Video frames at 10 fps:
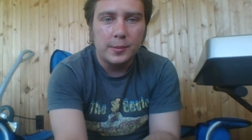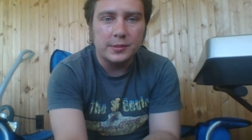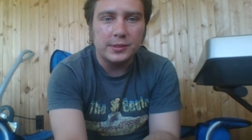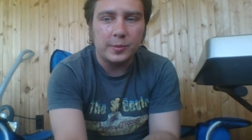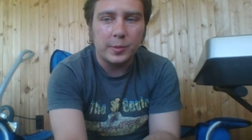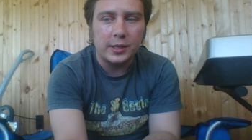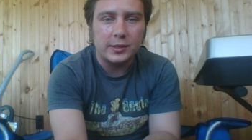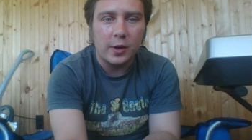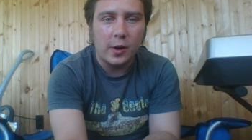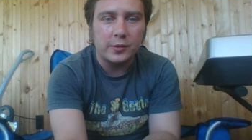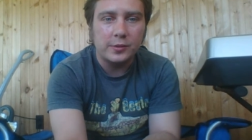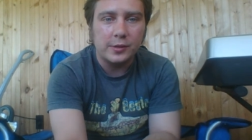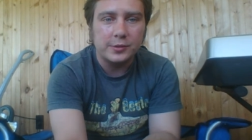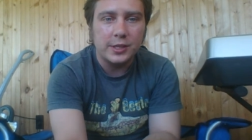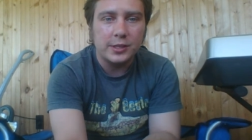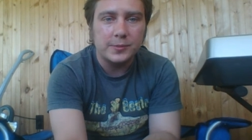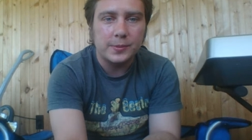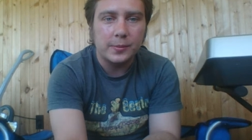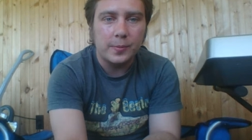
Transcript: was a really dark joke Shakespeare